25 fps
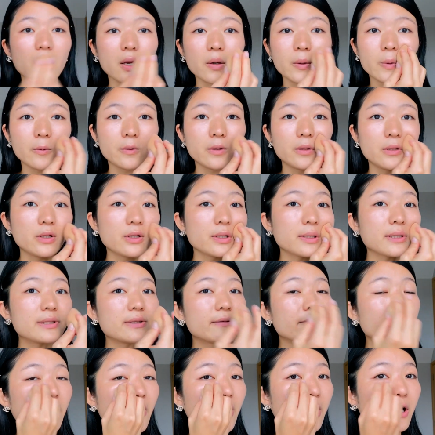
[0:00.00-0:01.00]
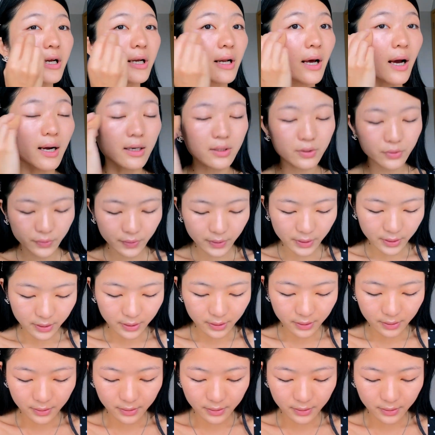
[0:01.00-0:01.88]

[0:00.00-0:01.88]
it will look very natural.